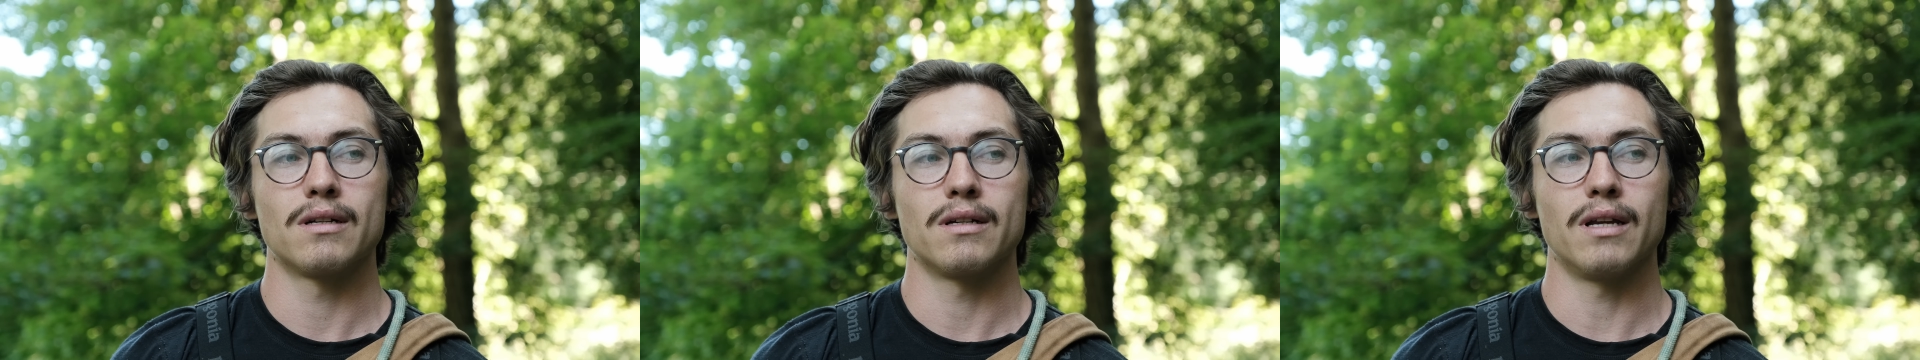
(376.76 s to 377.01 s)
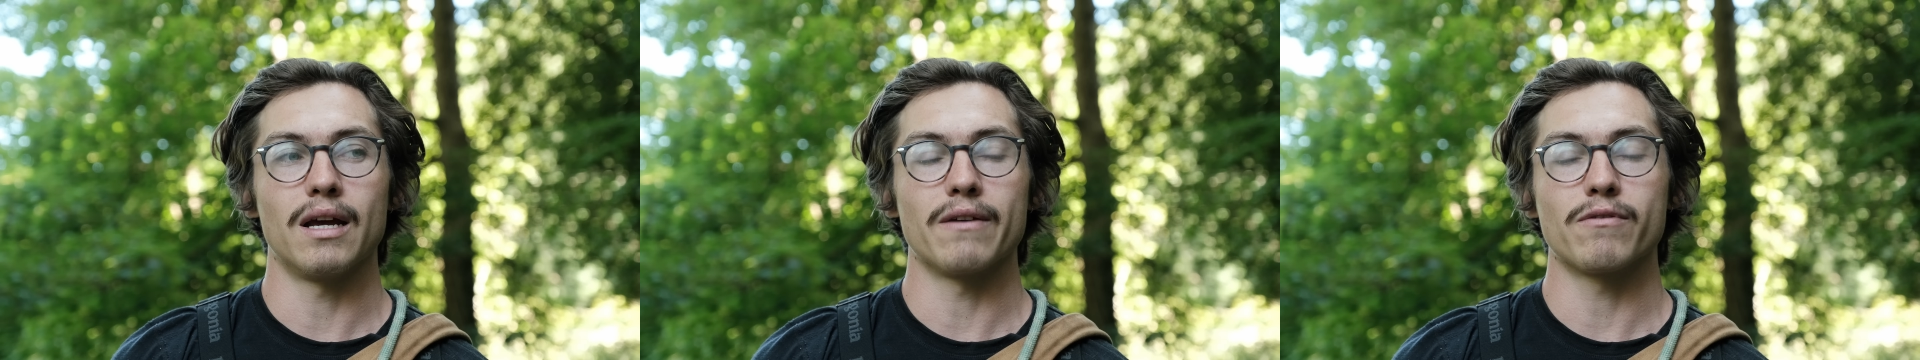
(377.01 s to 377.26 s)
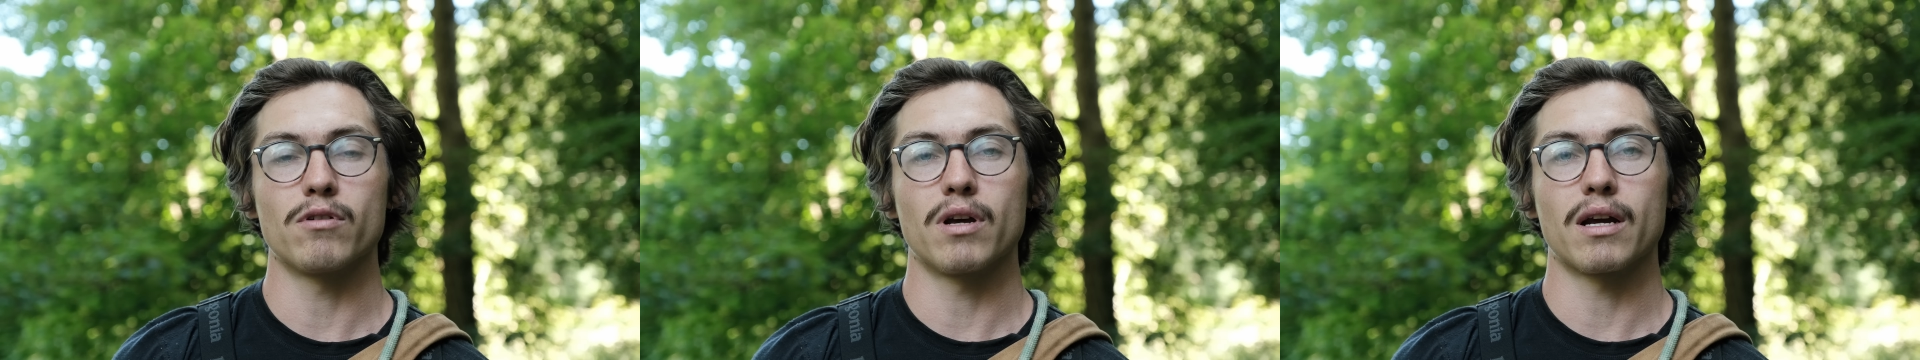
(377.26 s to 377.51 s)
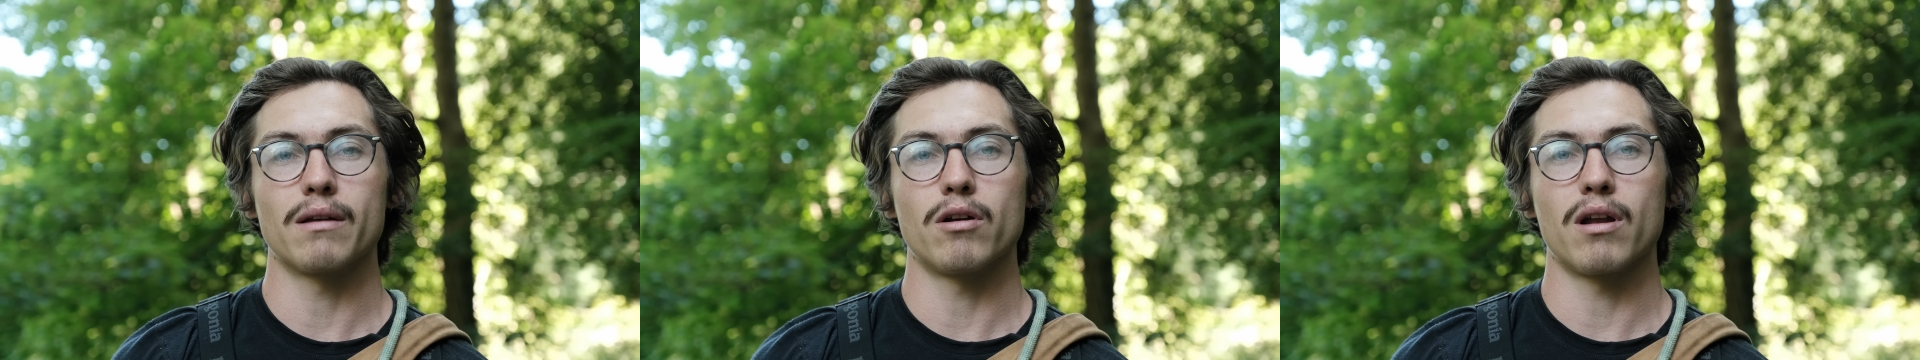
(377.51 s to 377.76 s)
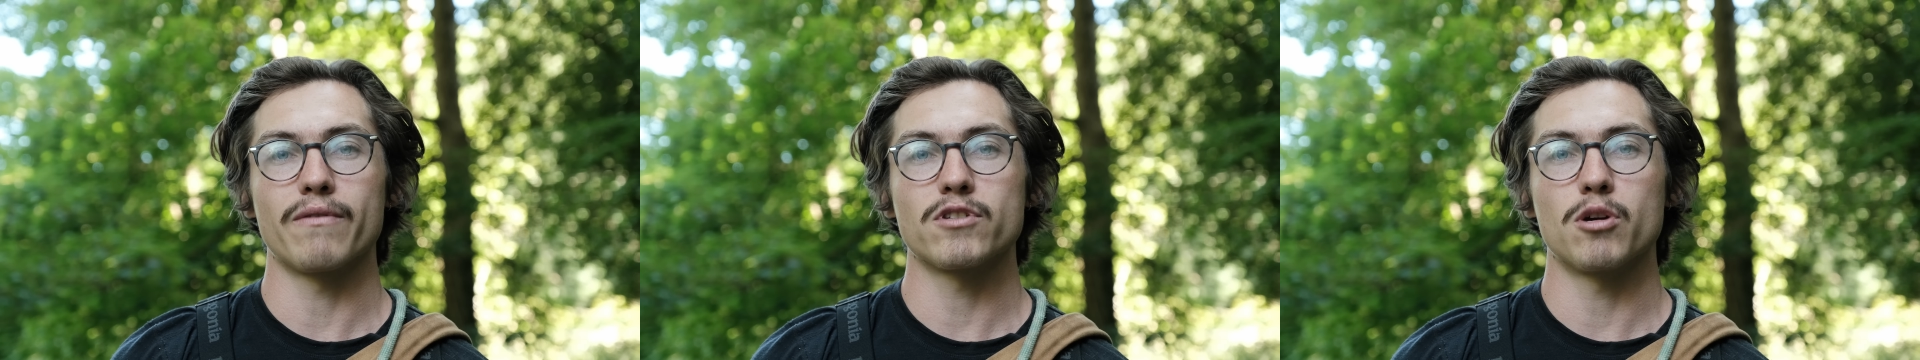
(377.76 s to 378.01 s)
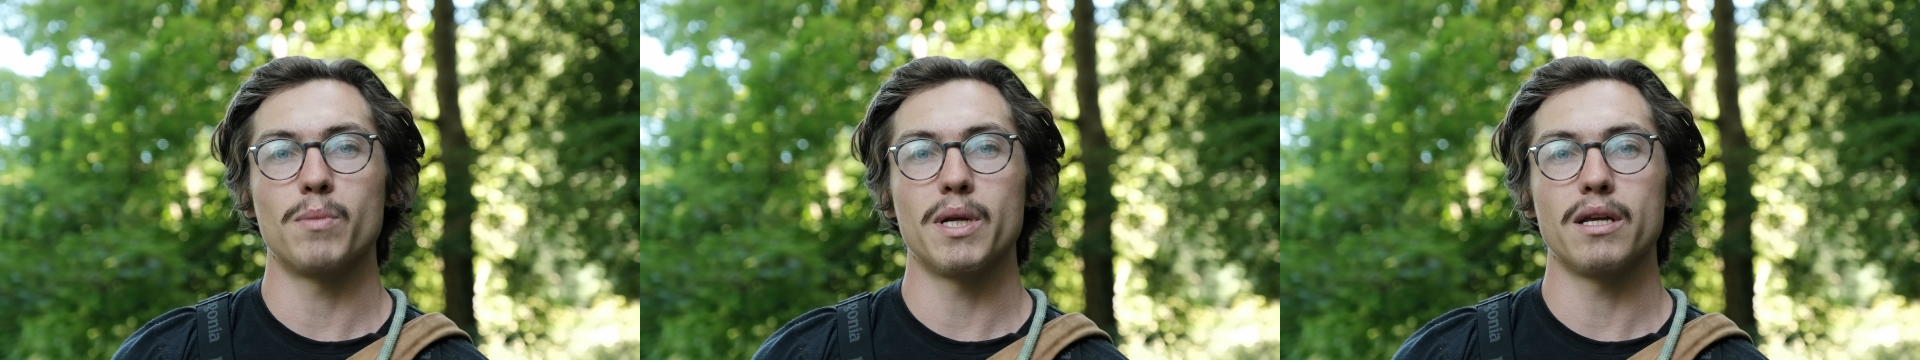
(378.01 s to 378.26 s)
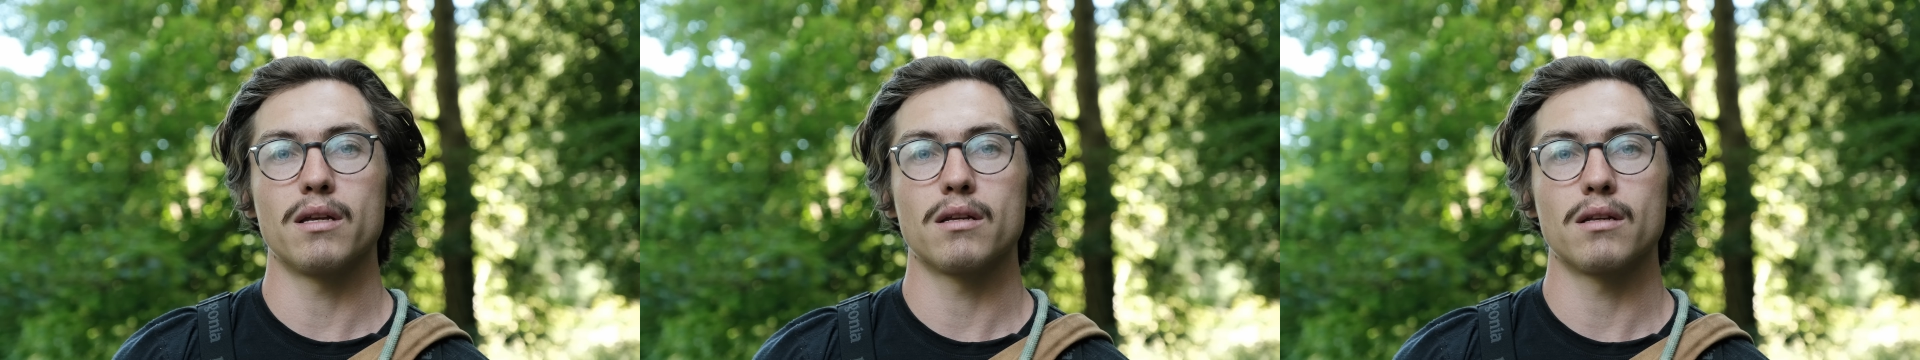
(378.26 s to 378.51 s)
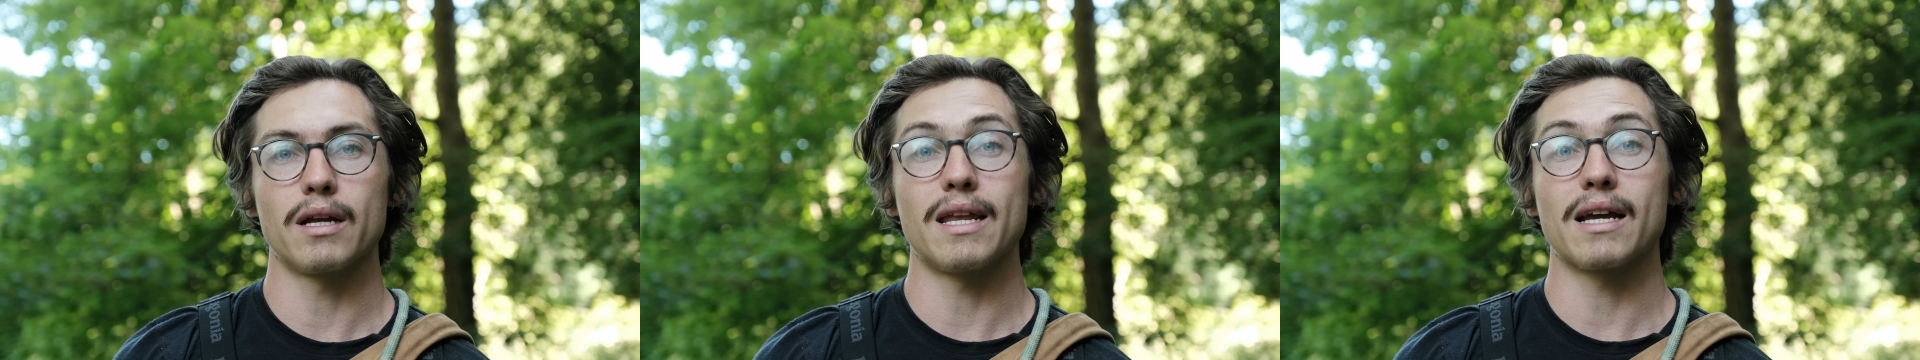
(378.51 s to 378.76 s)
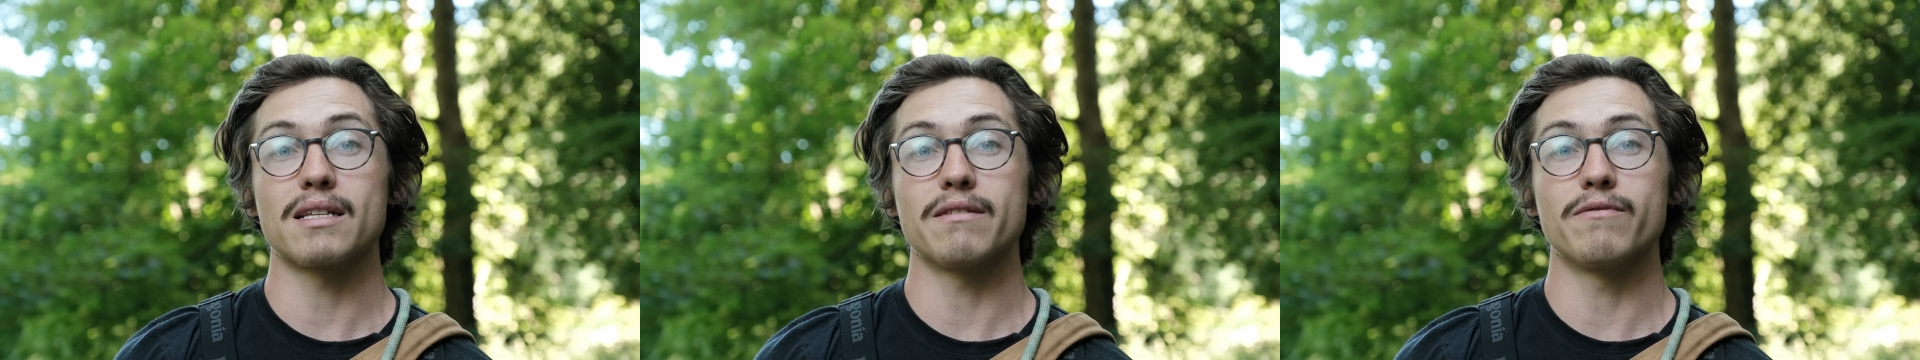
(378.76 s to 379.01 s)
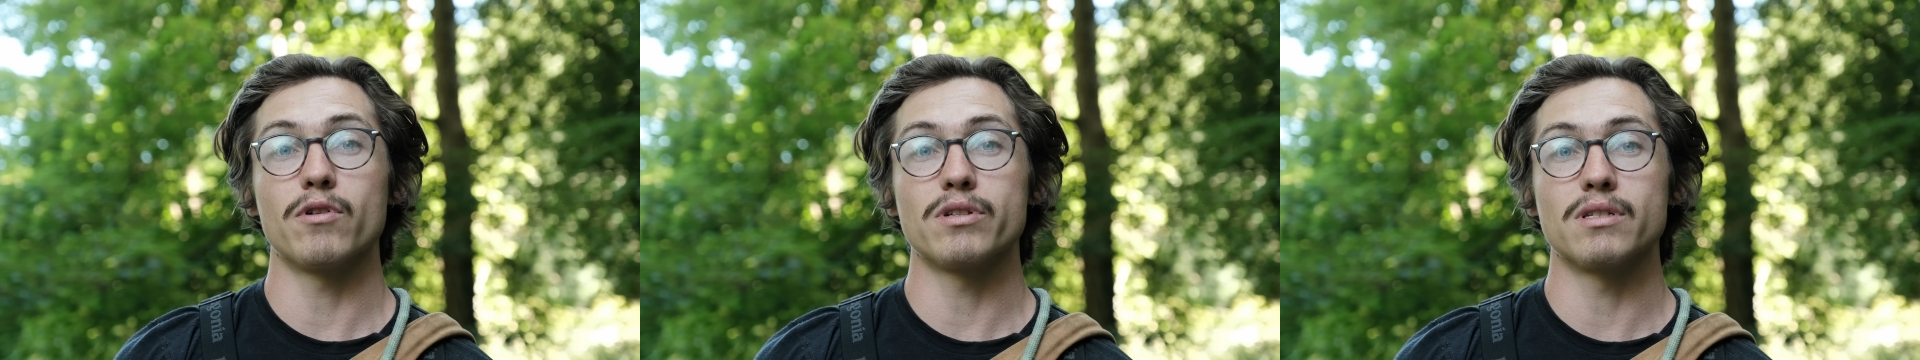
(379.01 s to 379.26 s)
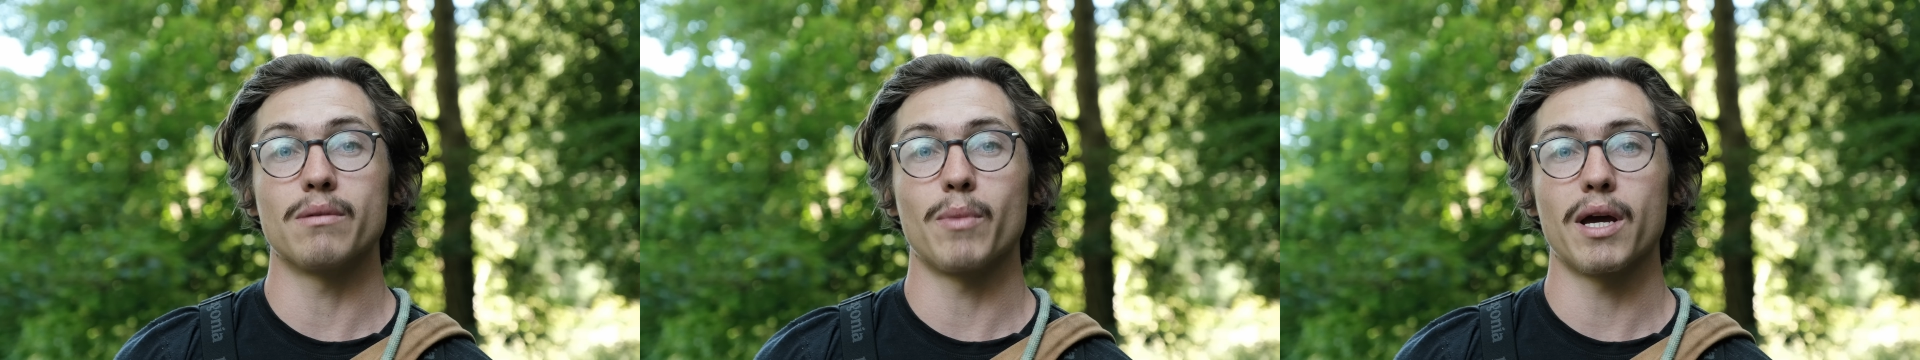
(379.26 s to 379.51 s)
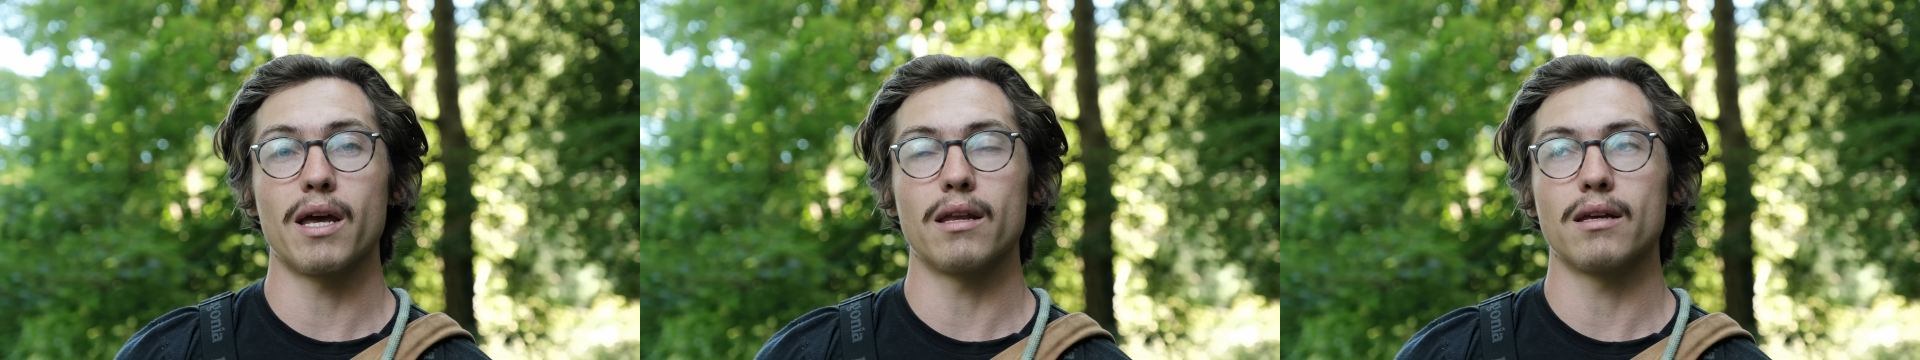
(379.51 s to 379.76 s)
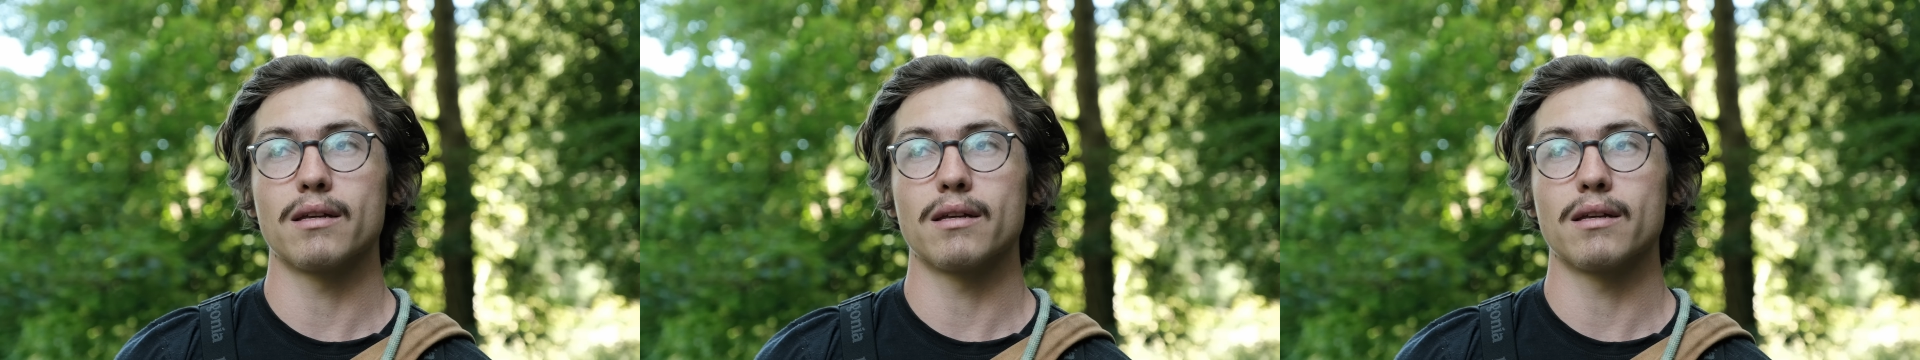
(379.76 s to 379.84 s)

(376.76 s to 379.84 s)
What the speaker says: like I don't have so many like negative voices in my head.